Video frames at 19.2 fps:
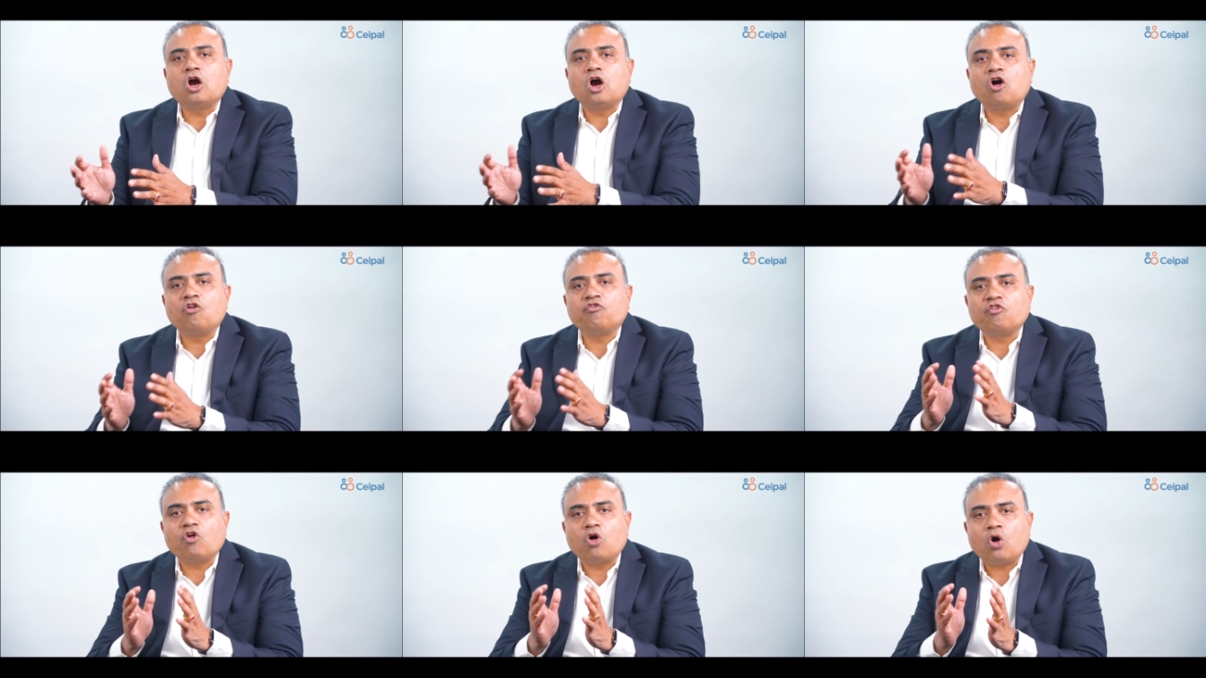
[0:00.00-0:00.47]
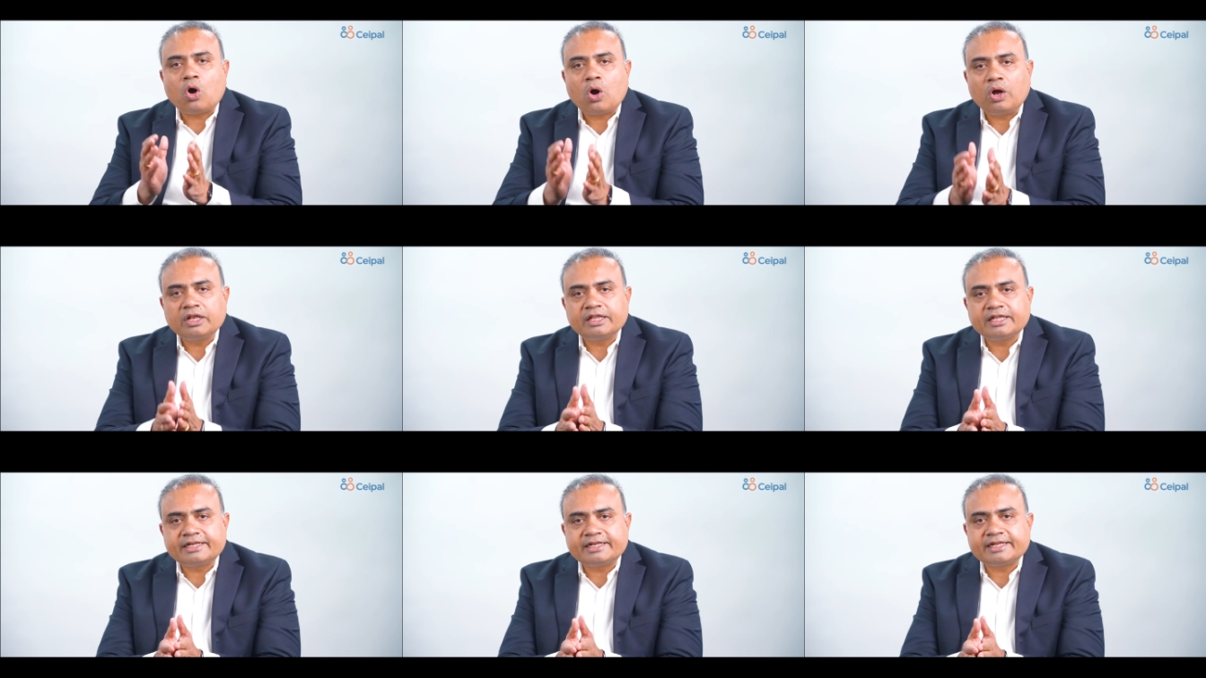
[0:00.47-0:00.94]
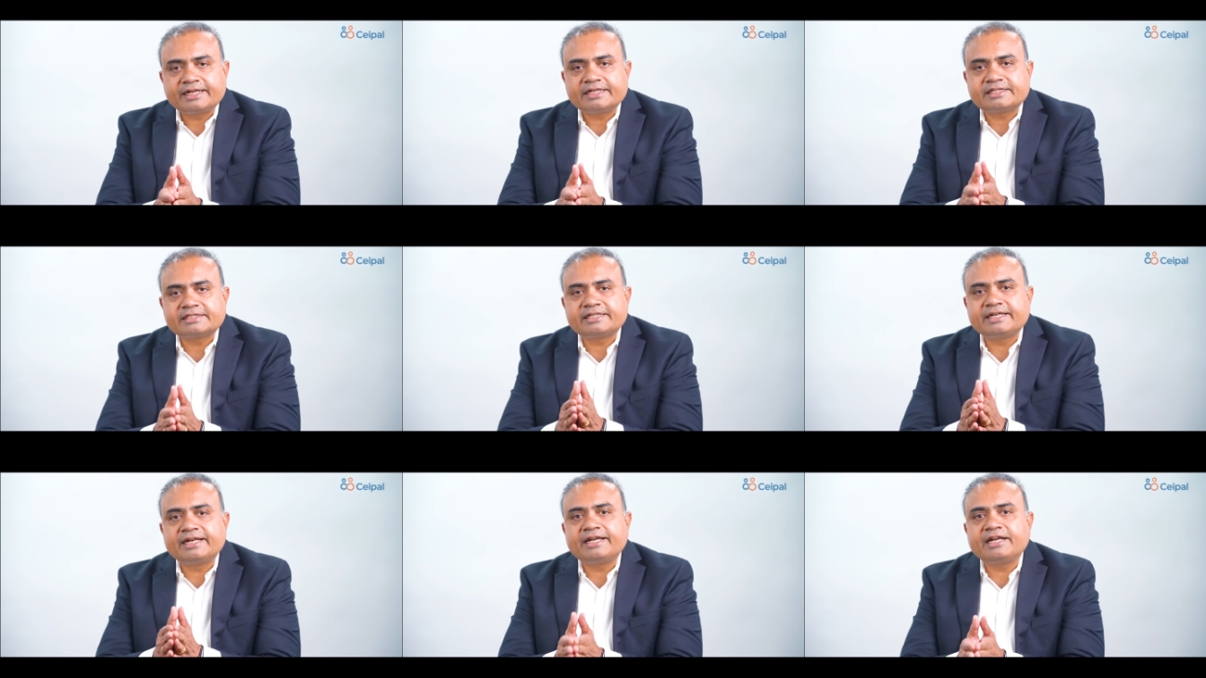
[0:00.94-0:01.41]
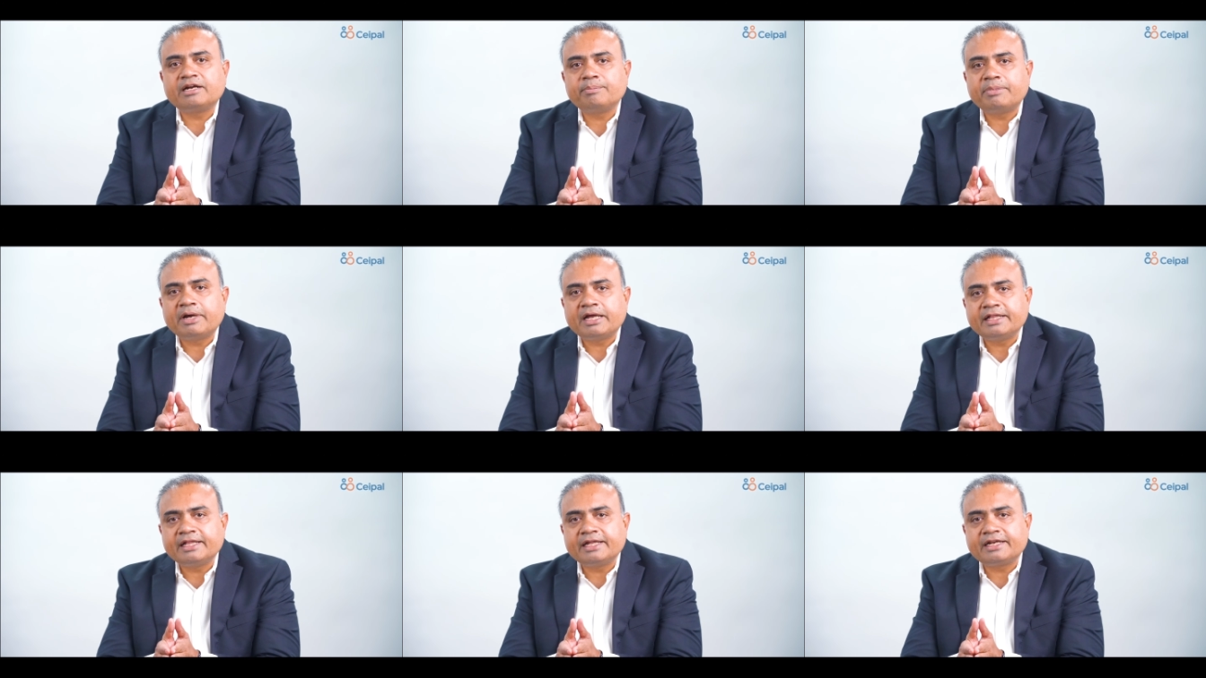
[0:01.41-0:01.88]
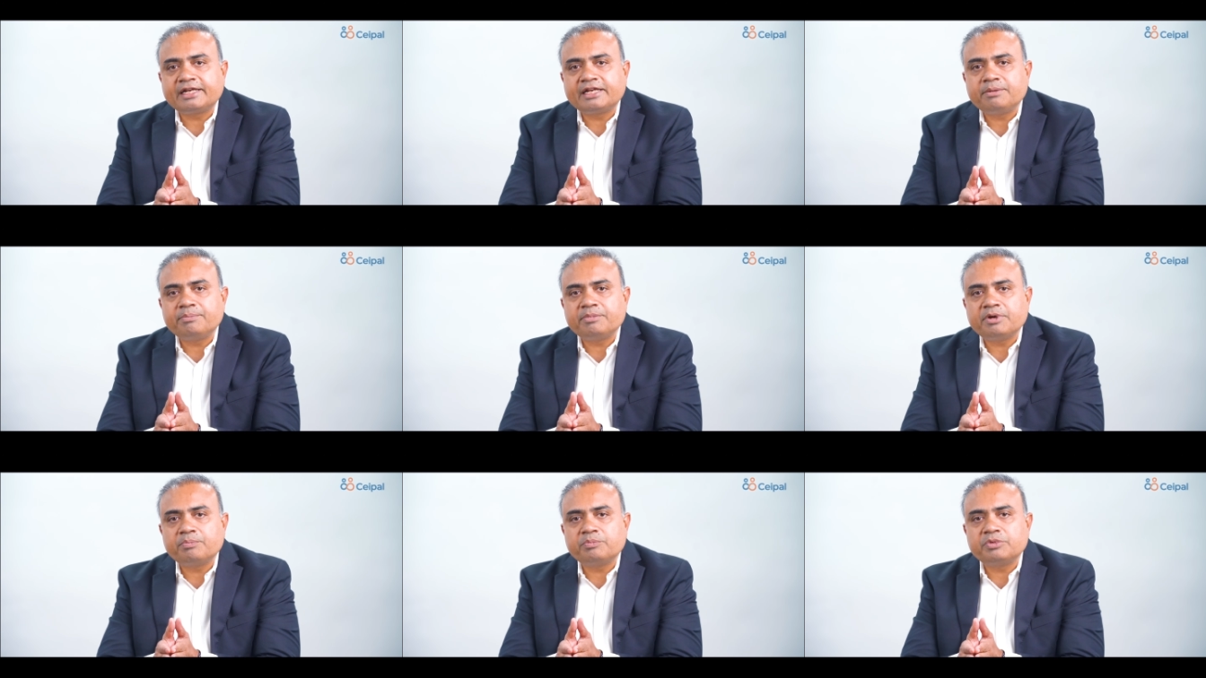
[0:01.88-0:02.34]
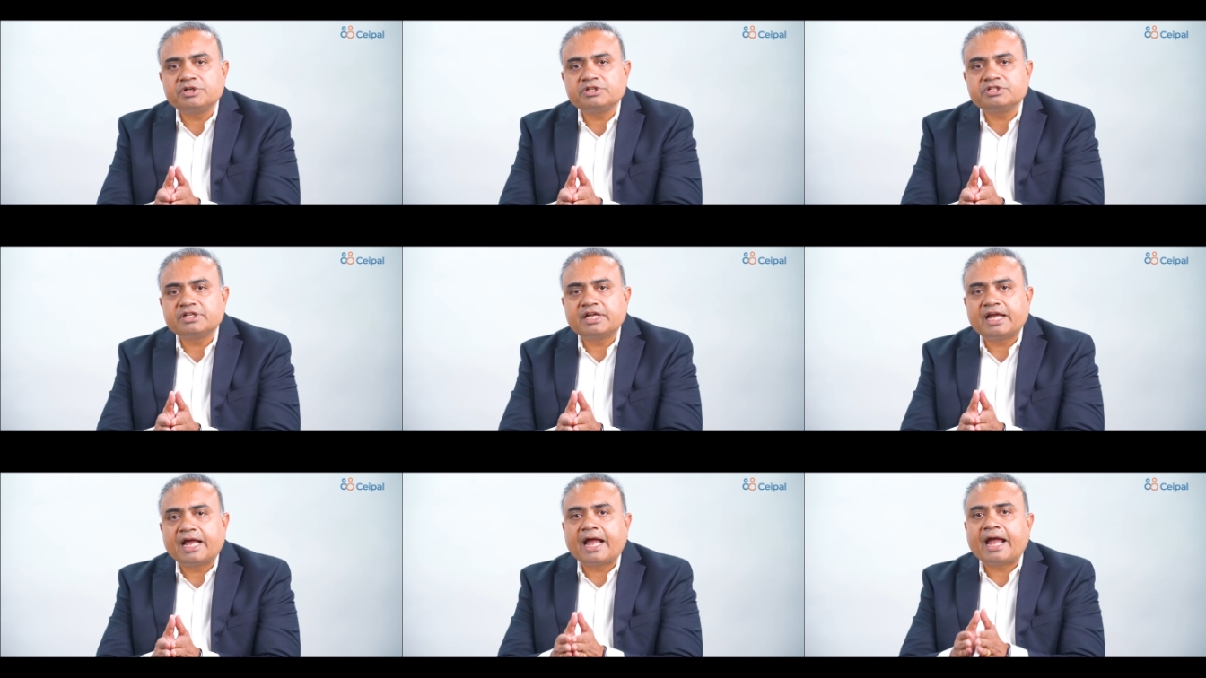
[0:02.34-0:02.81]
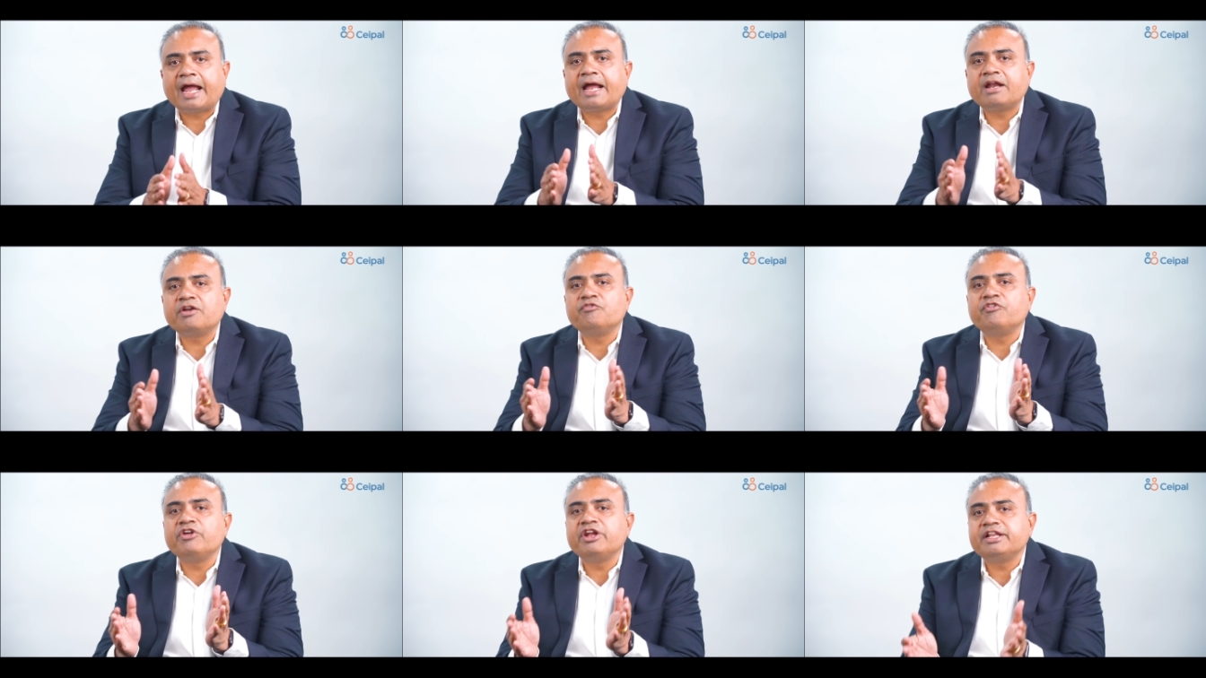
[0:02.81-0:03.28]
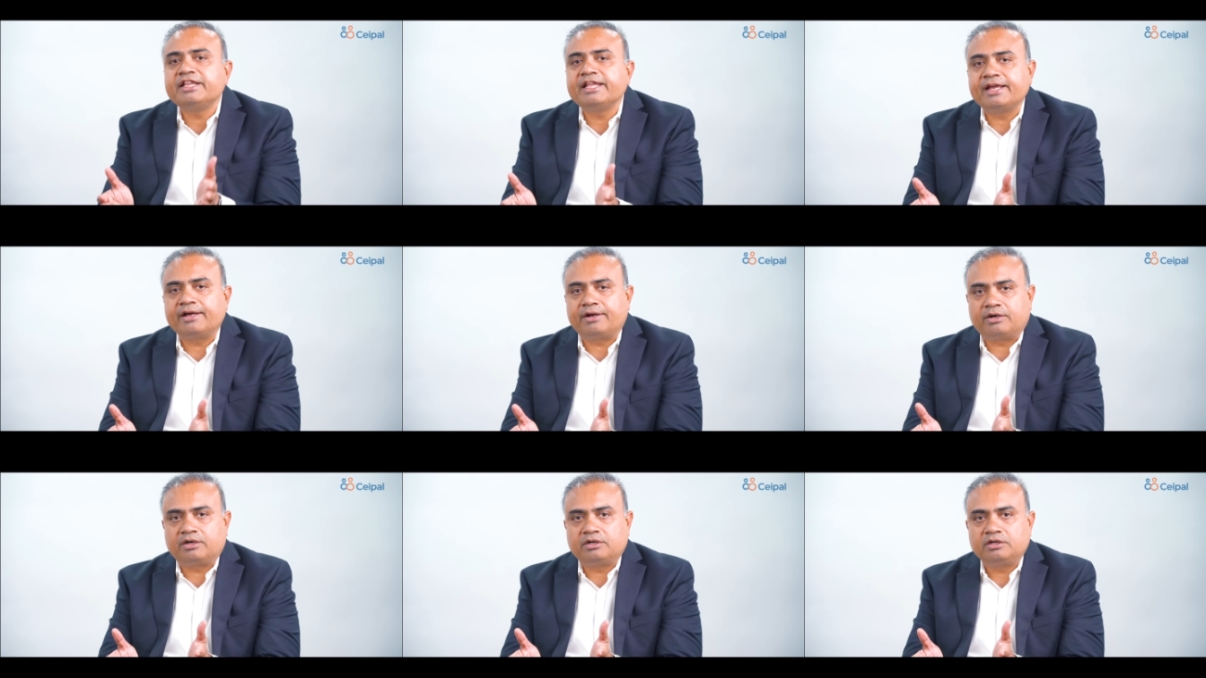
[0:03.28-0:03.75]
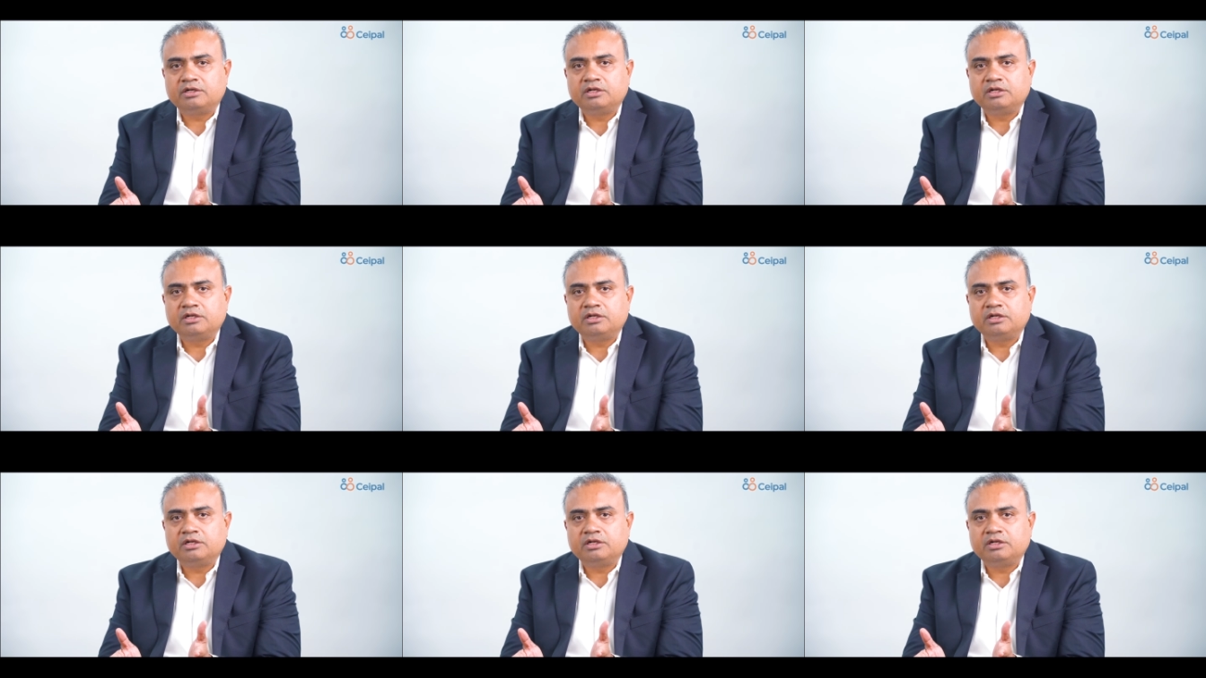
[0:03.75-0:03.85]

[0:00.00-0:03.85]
of all the tickets created by their team members and where they are.